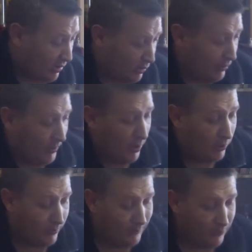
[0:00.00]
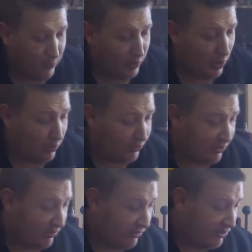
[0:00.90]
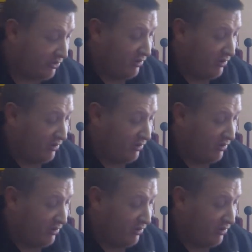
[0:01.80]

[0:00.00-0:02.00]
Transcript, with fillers: Leupold Gold Series